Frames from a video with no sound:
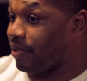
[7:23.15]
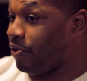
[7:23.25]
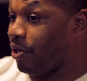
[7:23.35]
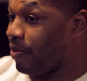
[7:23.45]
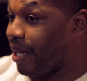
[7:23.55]
if you
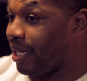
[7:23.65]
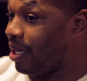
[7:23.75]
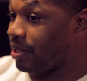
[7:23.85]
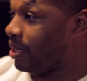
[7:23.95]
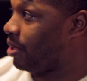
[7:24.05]
go to my
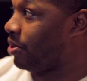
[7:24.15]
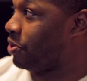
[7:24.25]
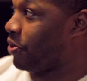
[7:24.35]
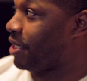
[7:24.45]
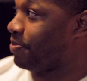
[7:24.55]
closet, literally
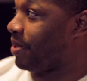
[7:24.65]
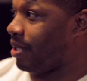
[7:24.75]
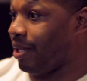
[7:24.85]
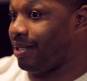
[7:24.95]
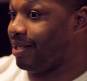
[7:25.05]
Joanna's been
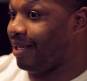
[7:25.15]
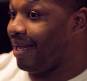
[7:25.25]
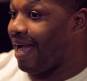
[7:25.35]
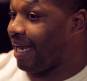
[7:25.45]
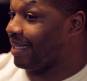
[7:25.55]
there.
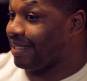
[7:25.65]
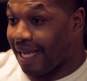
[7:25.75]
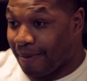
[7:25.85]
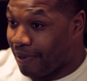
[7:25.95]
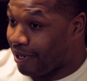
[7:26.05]
I got the
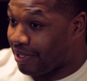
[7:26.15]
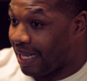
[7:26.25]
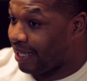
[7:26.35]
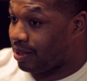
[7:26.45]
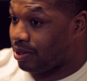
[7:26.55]
same pair,
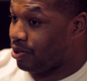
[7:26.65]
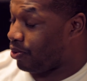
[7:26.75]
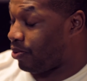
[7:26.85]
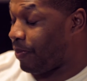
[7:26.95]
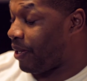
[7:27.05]
like 2 or
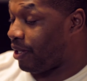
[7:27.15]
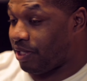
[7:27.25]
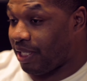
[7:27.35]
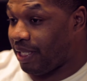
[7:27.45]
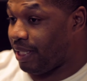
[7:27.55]
3 pair of
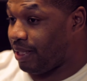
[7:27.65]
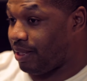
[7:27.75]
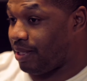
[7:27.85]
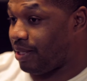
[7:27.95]
jeans.